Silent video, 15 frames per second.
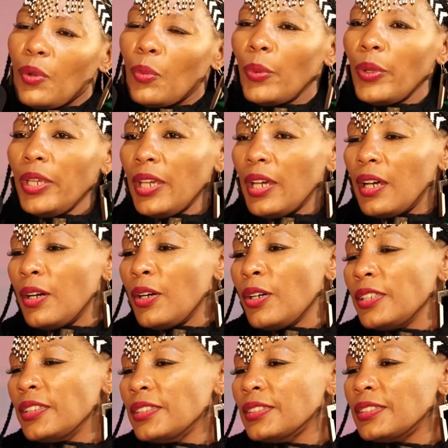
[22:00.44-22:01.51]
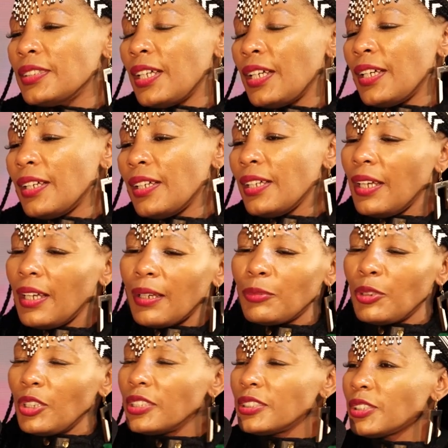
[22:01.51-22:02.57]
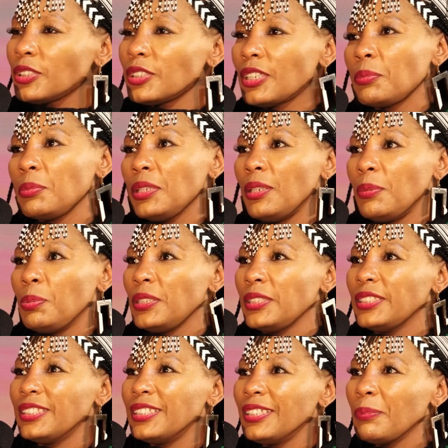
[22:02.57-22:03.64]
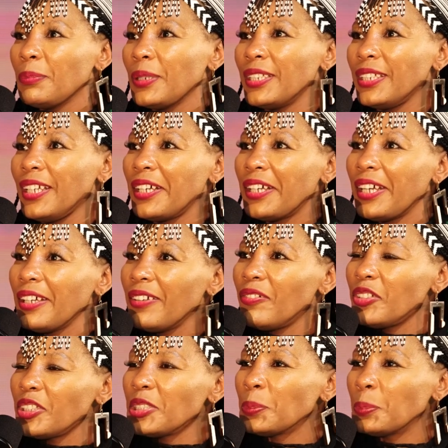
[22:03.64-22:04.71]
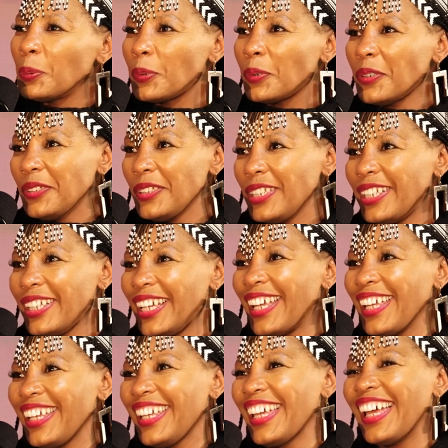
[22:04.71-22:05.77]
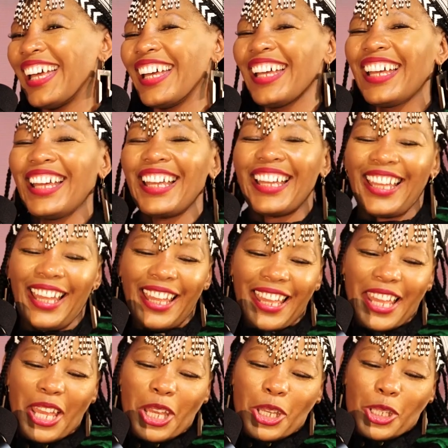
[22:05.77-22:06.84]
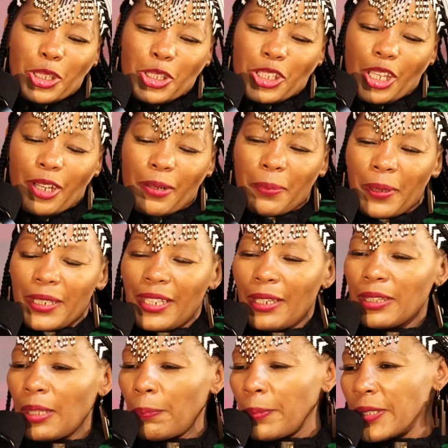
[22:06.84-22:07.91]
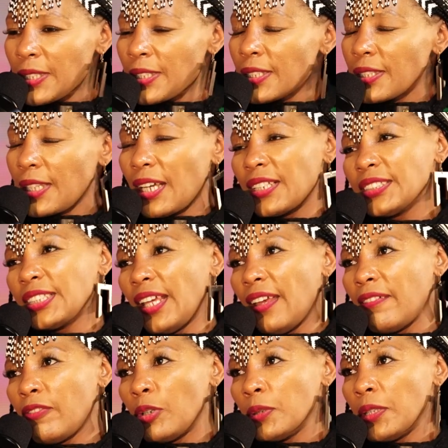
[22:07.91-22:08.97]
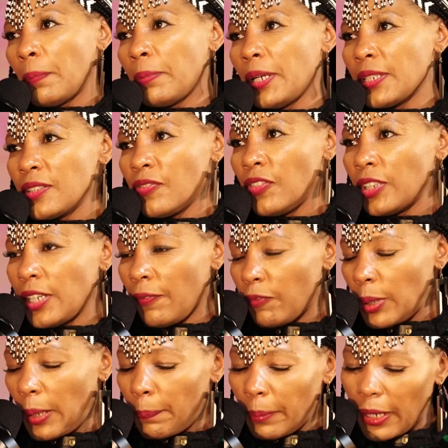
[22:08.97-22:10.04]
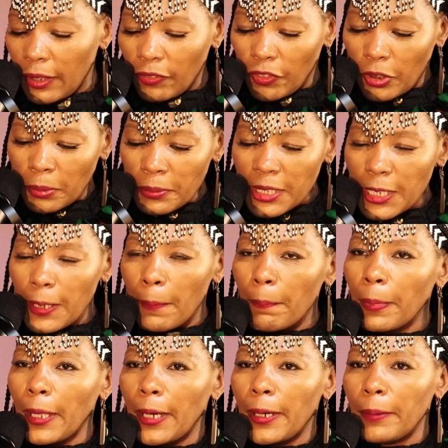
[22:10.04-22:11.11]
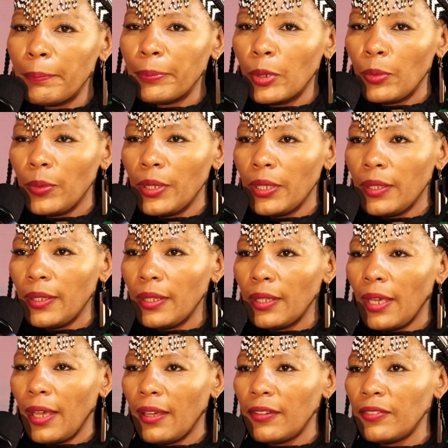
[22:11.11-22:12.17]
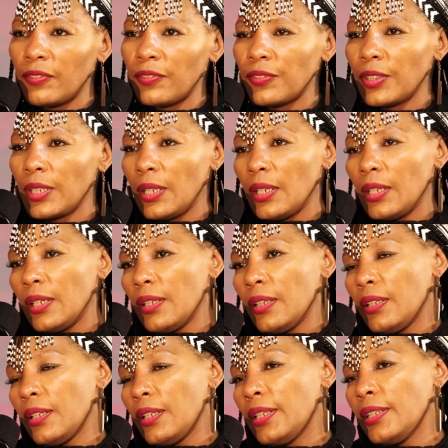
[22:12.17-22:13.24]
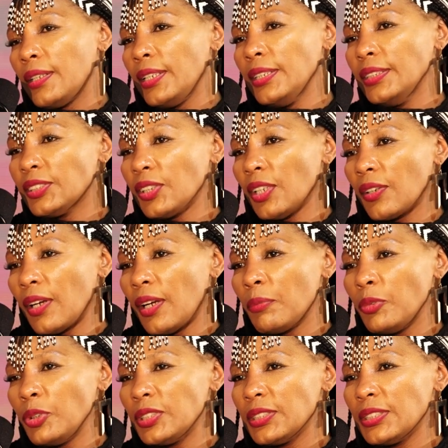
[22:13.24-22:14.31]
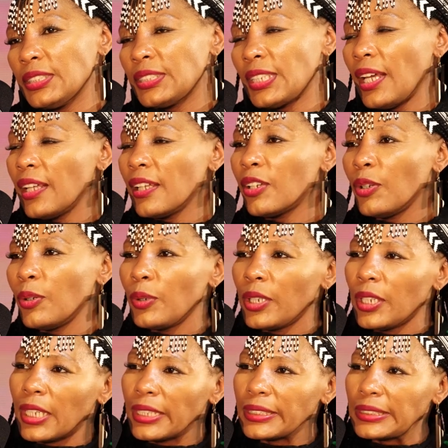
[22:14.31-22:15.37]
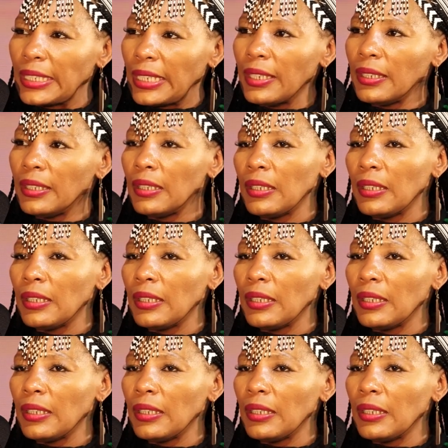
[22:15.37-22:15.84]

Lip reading: We are on, I'm not a social media person, but yeah, I have Facebook only. So, but yeah, the business does have all the platforms. We have the Instagram, which is Zara Clothing SA.